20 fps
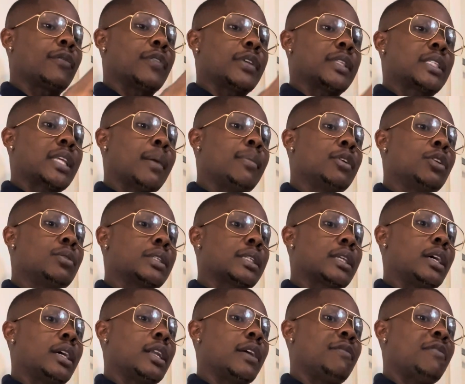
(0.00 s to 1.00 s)
For some of you, this
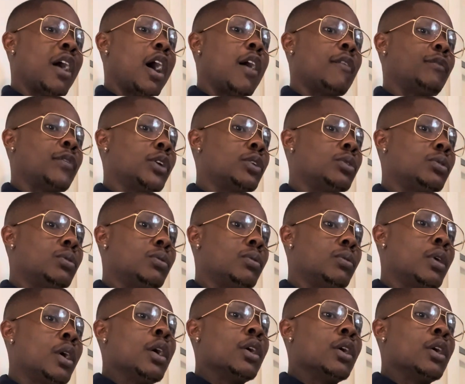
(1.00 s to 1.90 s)
could involve food.